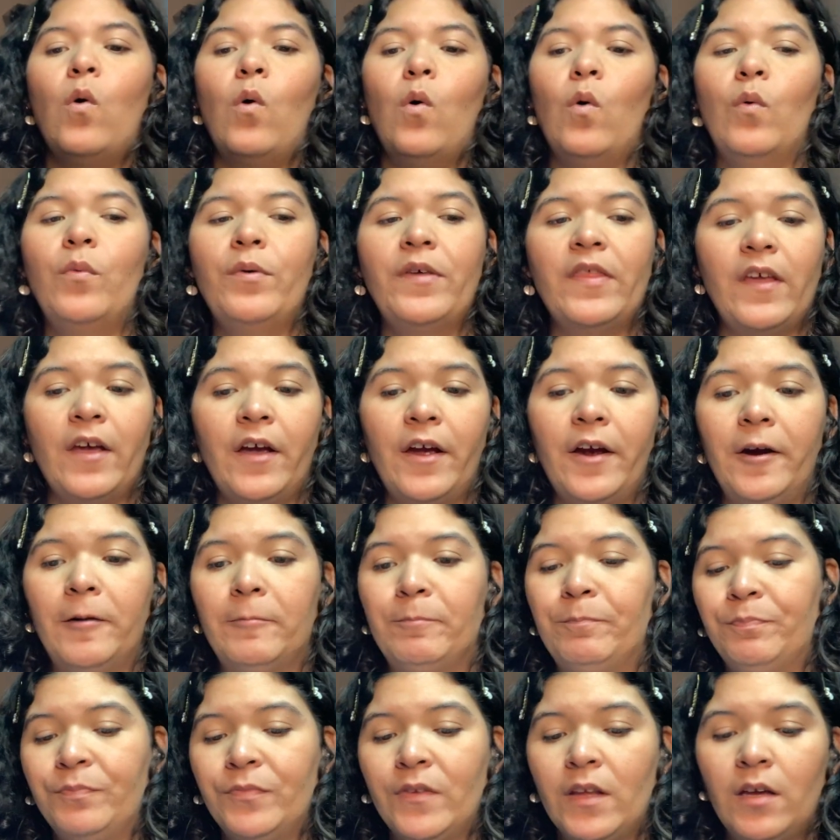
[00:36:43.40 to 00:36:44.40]
over
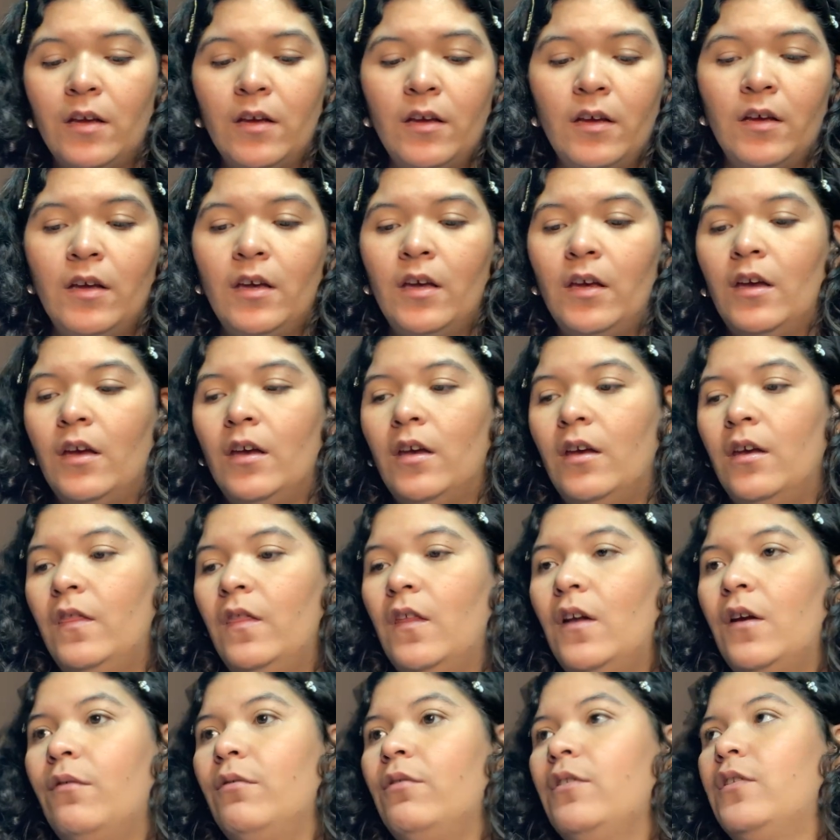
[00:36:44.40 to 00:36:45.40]
there,
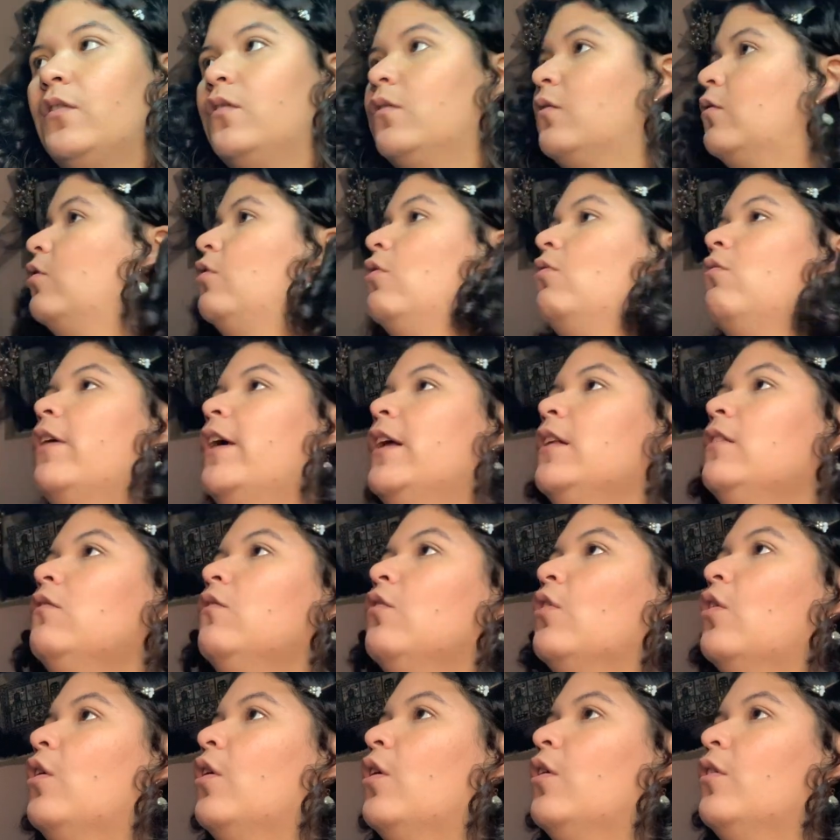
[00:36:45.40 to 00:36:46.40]
you
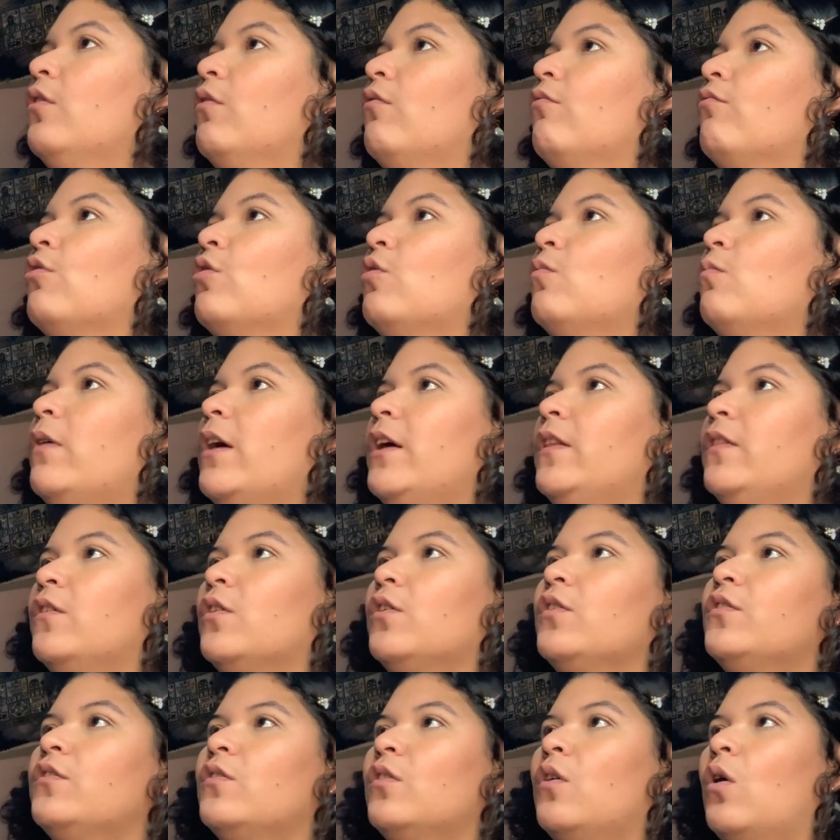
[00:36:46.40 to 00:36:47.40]
enter the room and
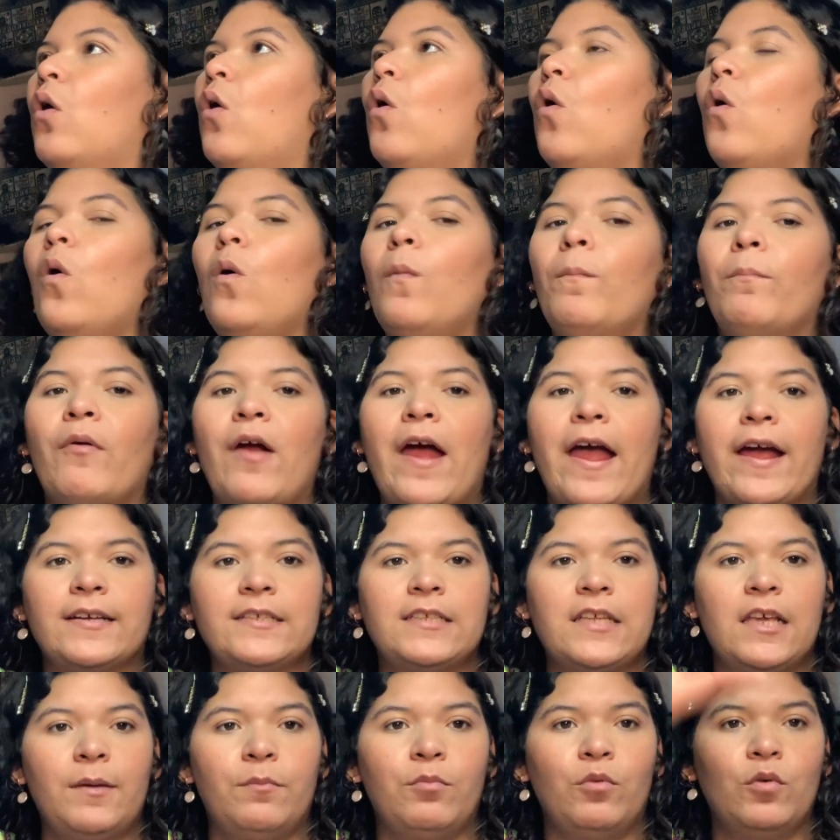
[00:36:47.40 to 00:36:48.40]
there's a whole brad
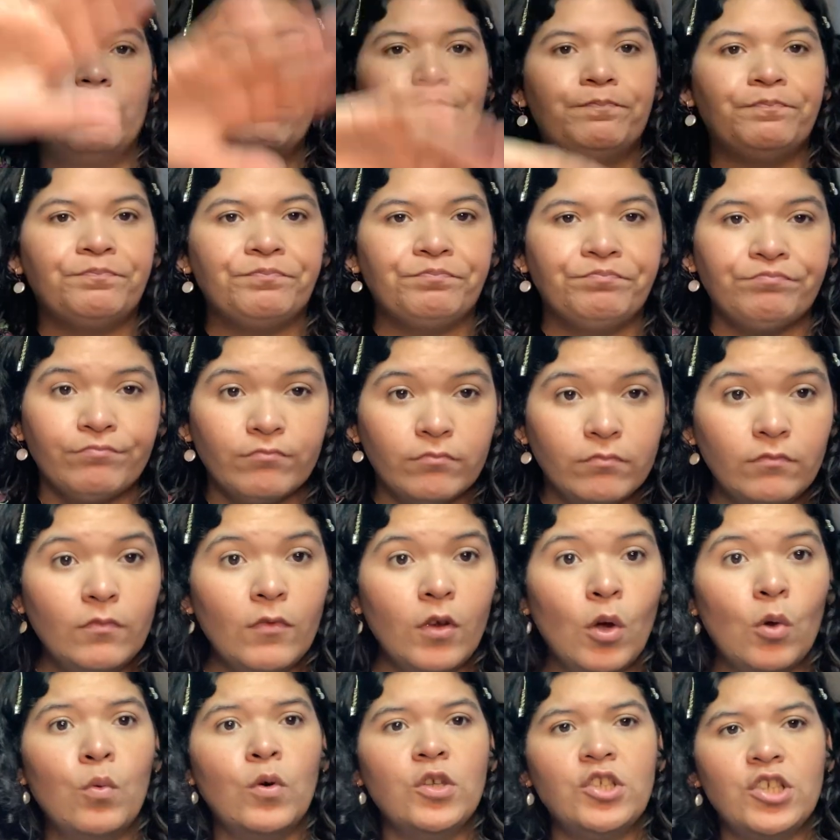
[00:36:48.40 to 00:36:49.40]
table,
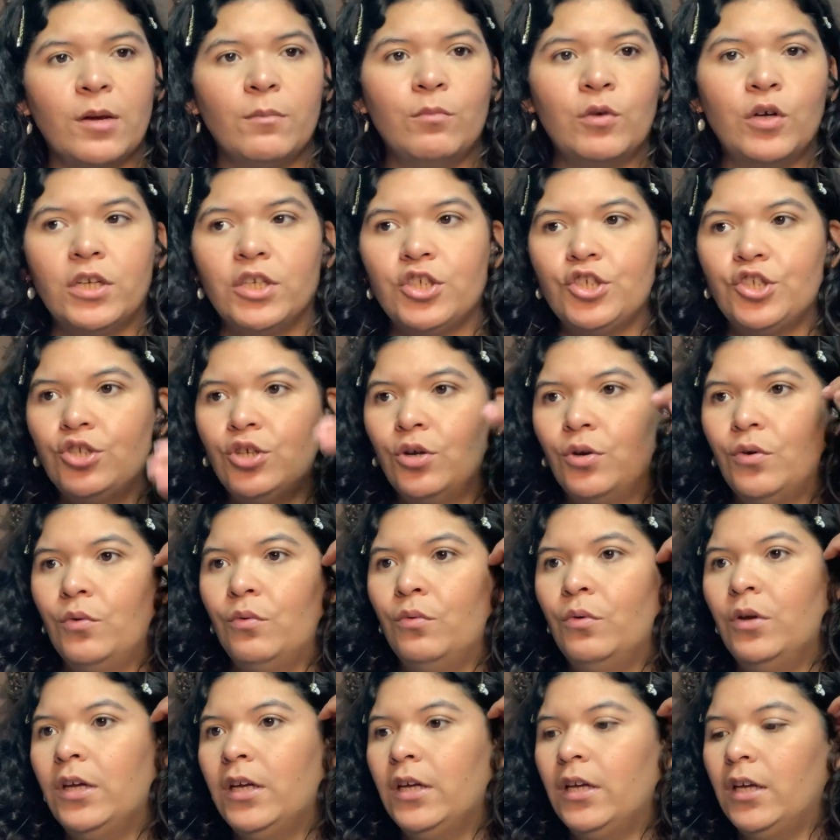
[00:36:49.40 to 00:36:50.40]
which I'm going to
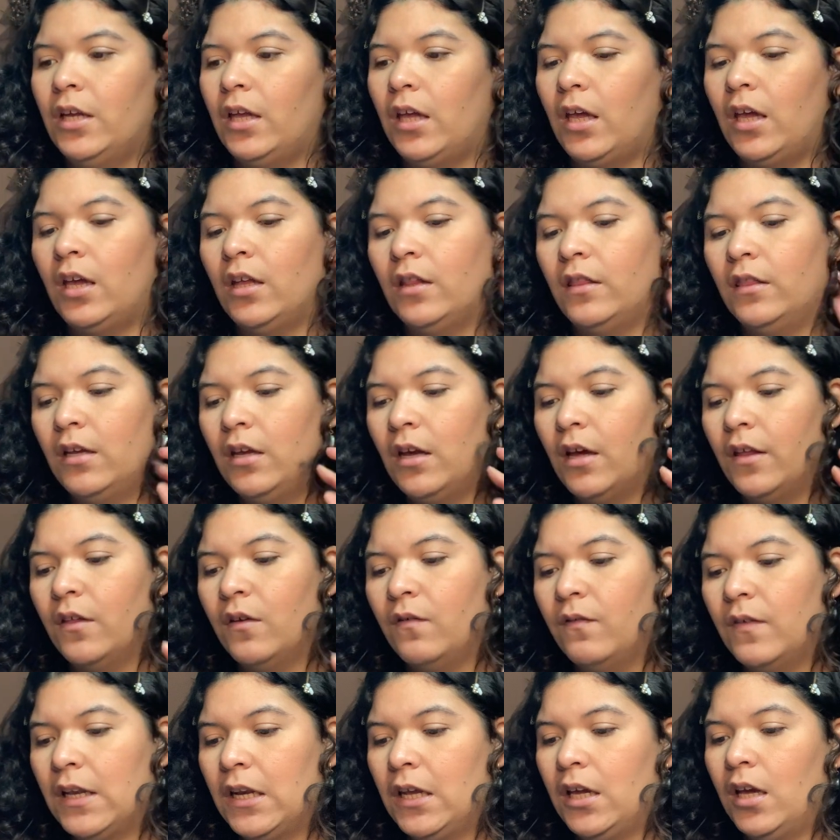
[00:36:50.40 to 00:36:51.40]
show in the
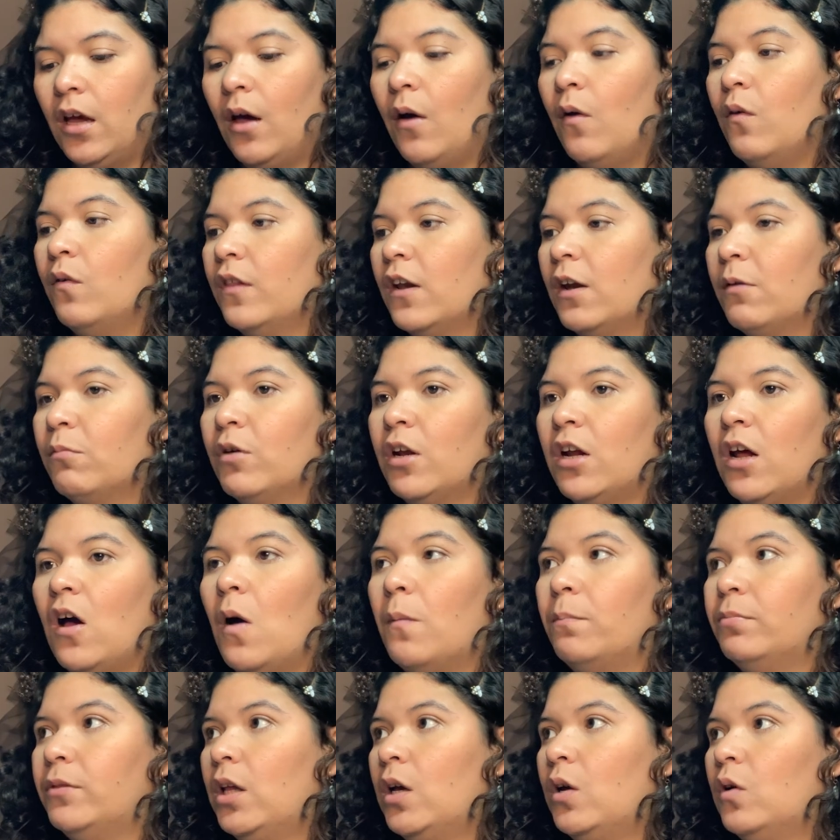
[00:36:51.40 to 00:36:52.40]
other video that I'm going to
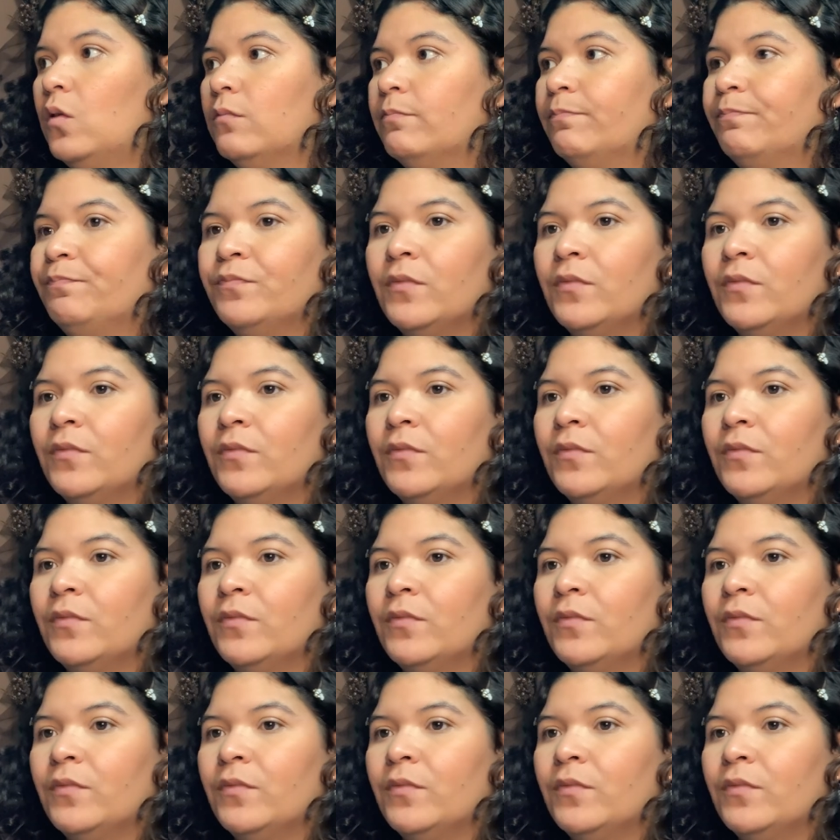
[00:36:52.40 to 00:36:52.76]
upload.